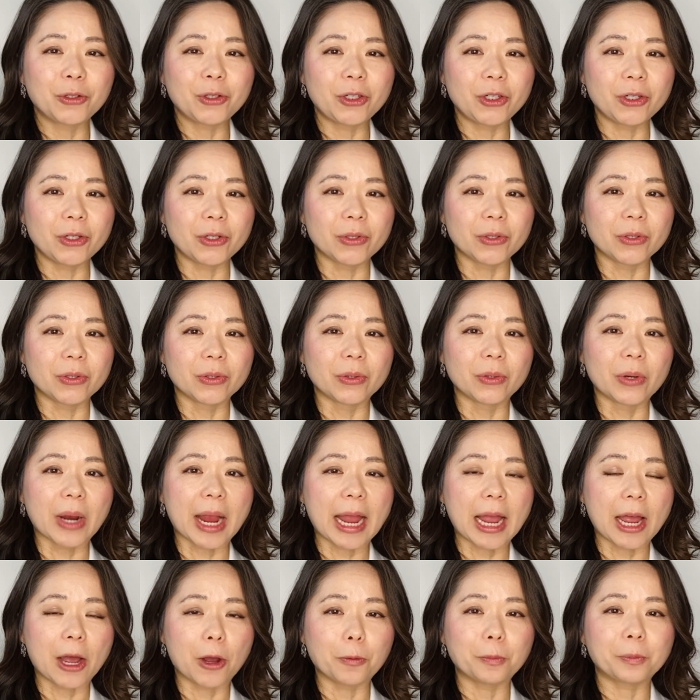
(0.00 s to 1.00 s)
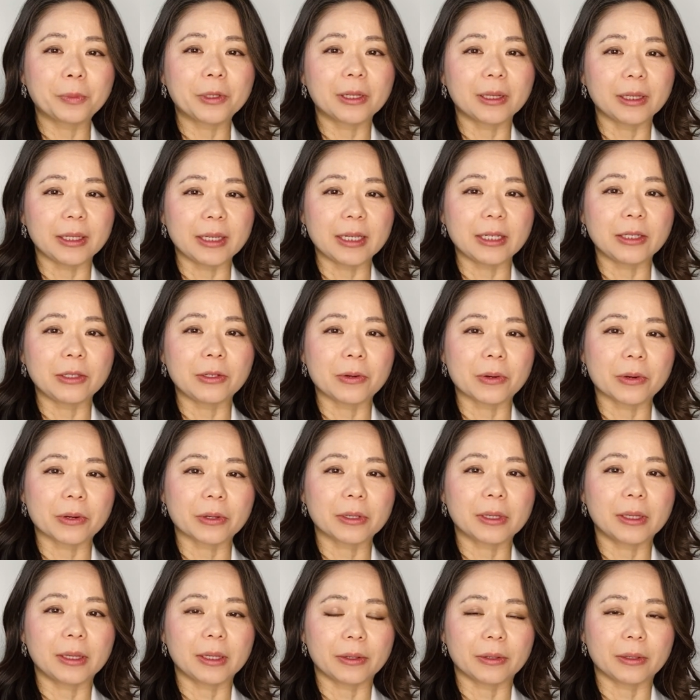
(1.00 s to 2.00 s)
to help clean your
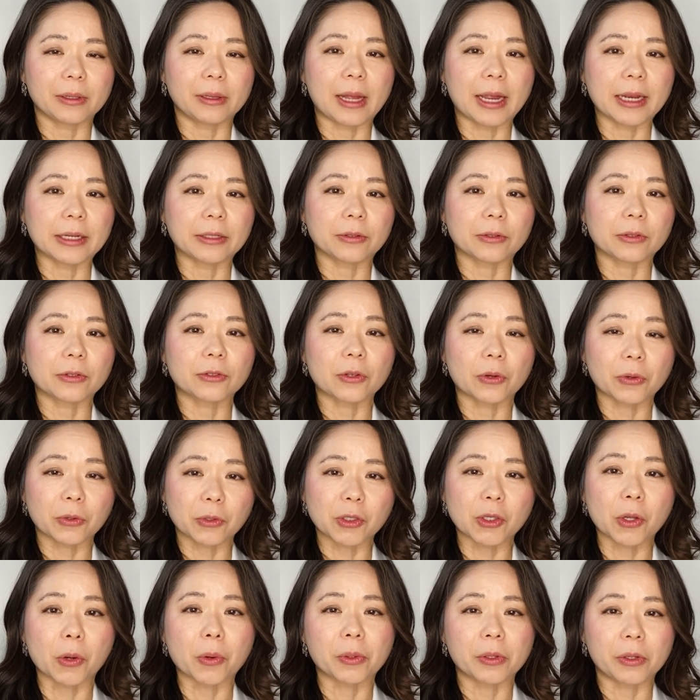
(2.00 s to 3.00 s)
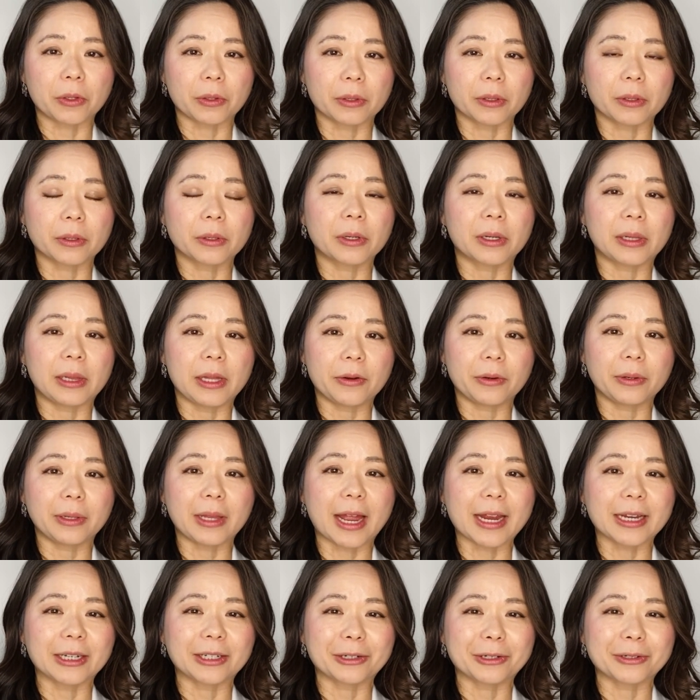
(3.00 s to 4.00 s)
clear liners or soak your clear
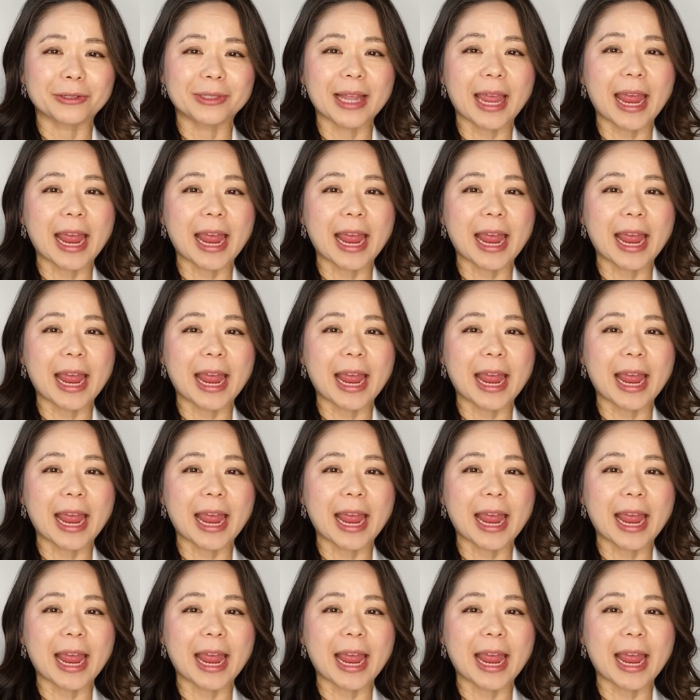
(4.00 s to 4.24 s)
liners